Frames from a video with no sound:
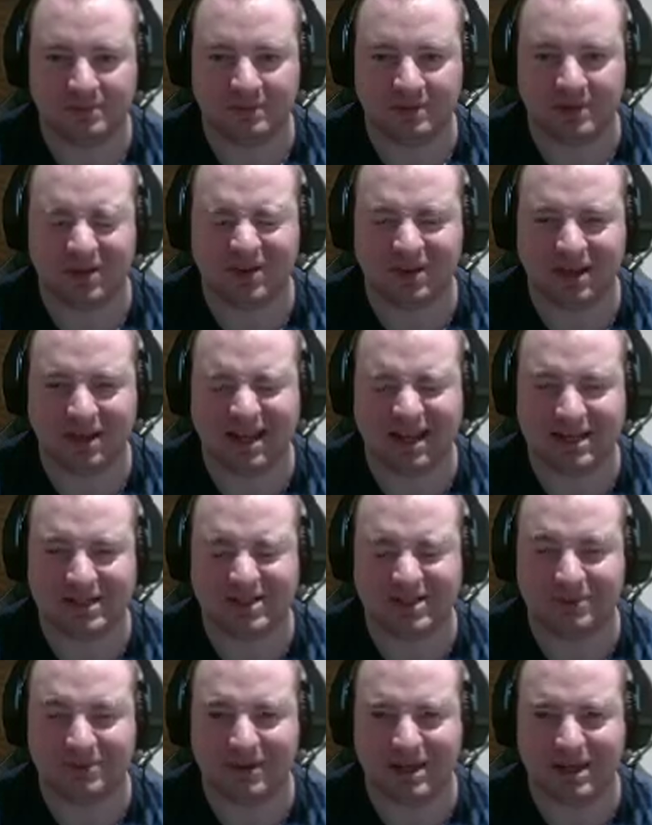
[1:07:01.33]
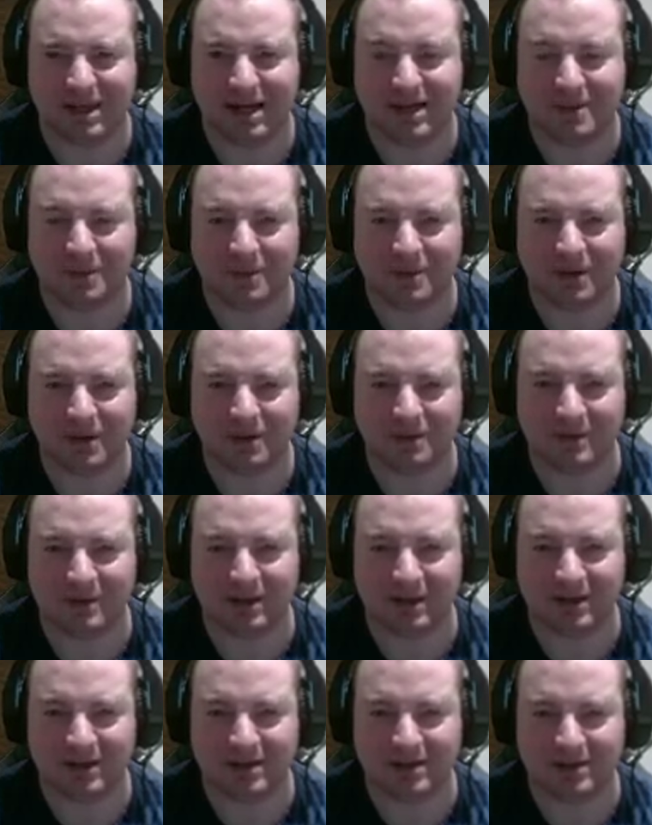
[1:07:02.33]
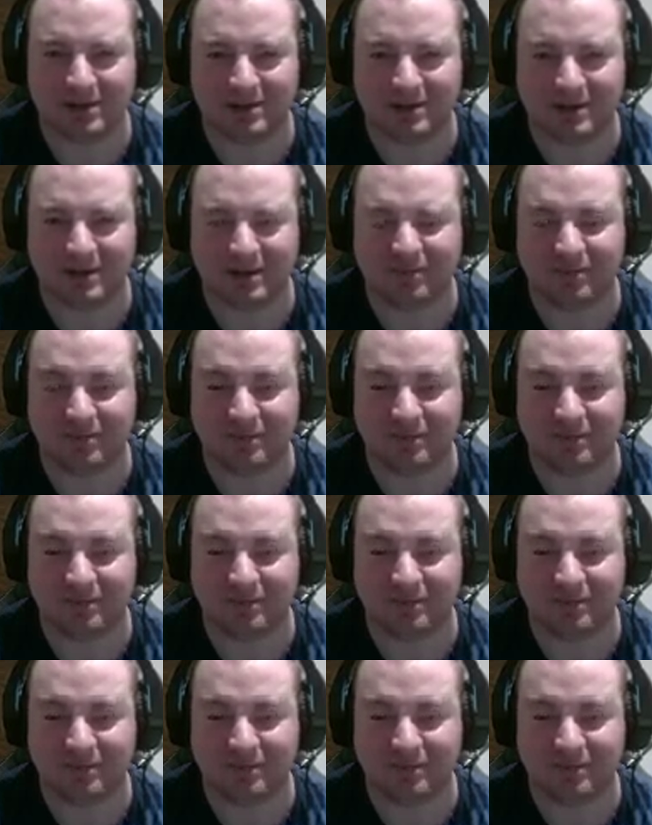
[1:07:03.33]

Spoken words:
Okay, so we are now going to the